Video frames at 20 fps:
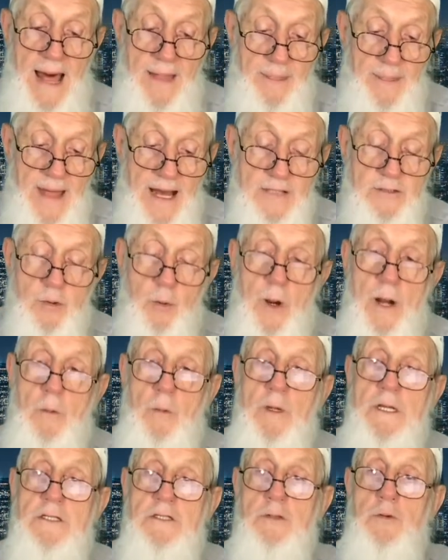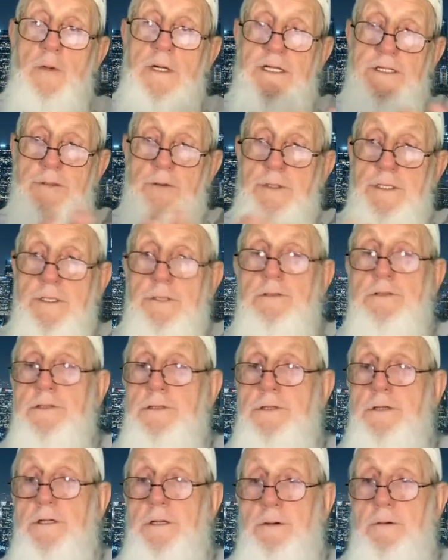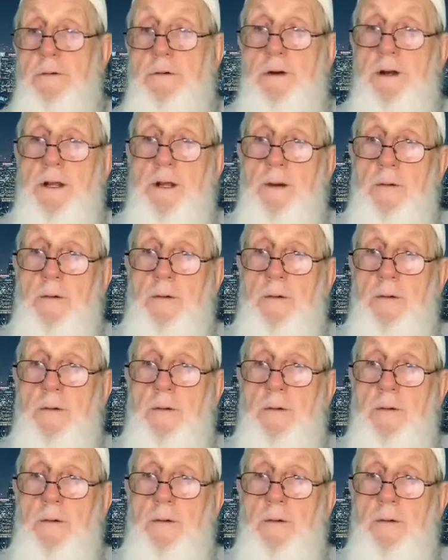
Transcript: And that's why we switched. We used to do